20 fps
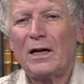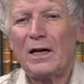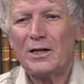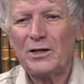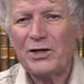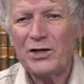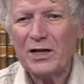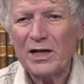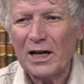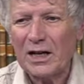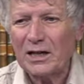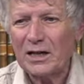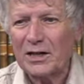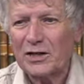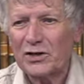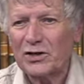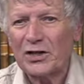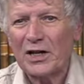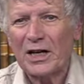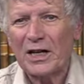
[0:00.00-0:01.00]
And she had
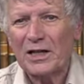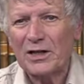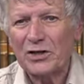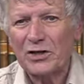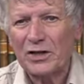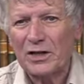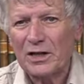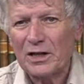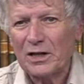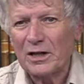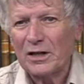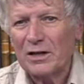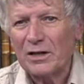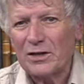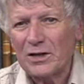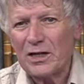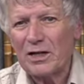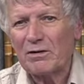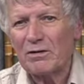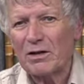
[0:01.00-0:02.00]
exchanged
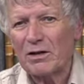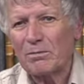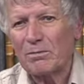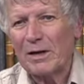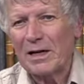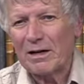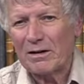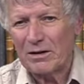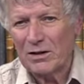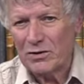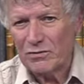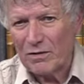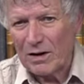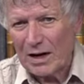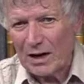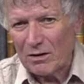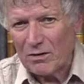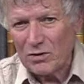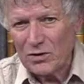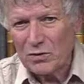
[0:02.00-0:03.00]
secret marriage
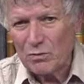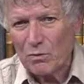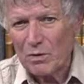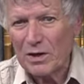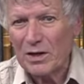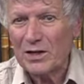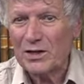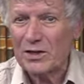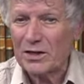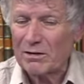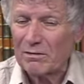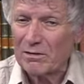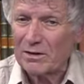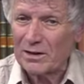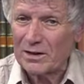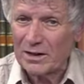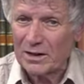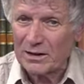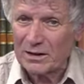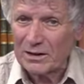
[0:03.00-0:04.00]
vows with the
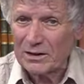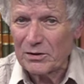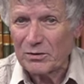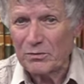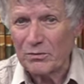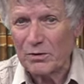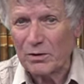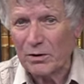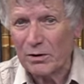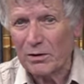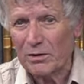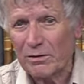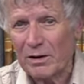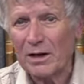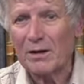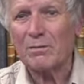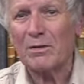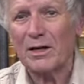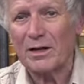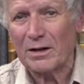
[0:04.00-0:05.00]
secretary to her
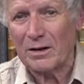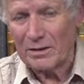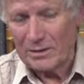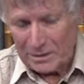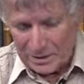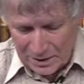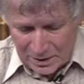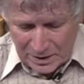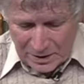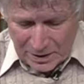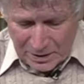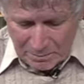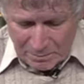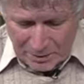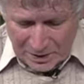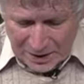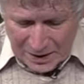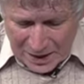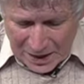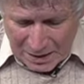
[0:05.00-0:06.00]
grandmother
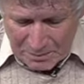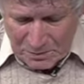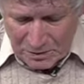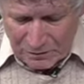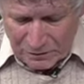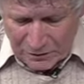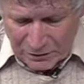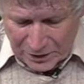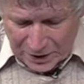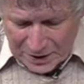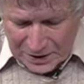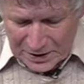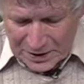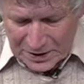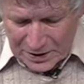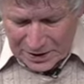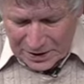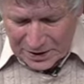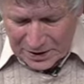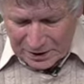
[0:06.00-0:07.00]
by the name of
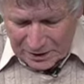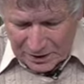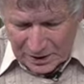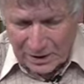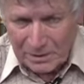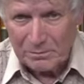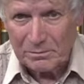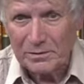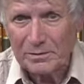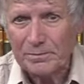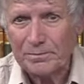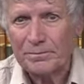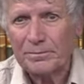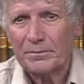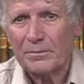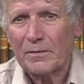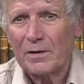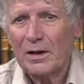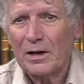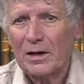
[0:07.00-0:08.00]
Frances Derham.
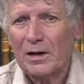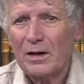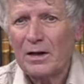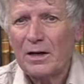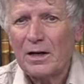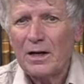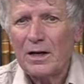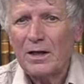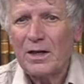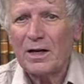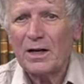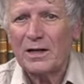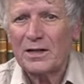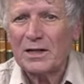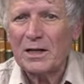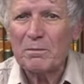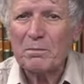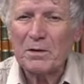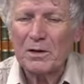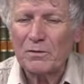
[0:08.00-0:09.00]
The
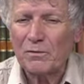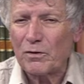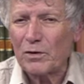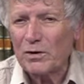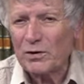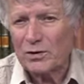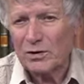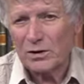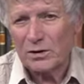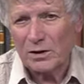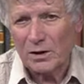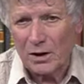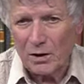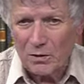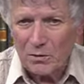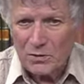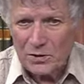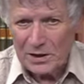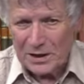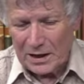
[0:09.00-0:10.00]
accepted version
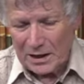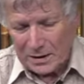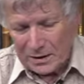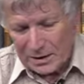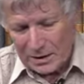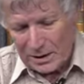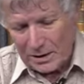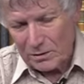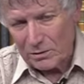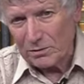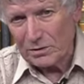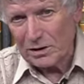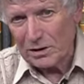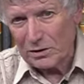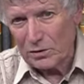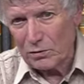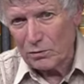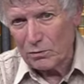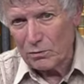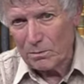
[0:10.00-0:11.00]
goes that in order
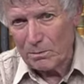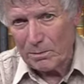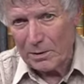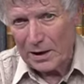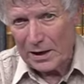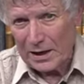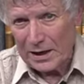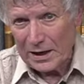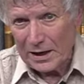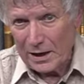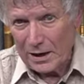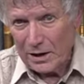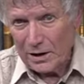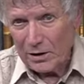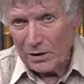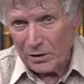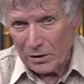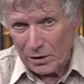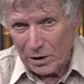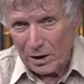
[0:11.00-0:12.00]
to buy
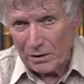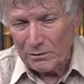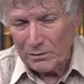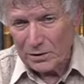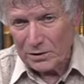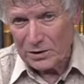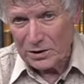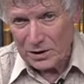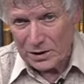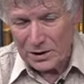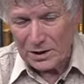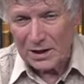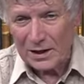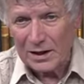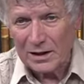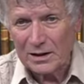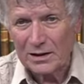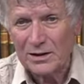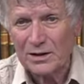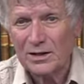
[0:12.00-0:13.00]
her lover's
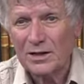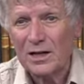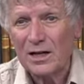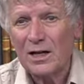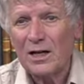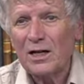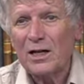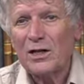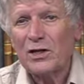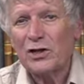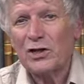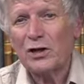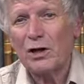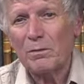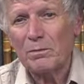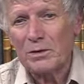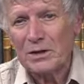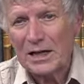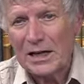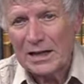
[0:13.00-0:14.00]
silence, she
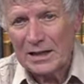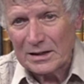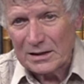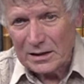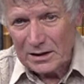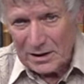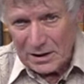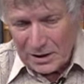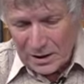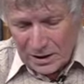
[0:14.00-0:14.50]
obtained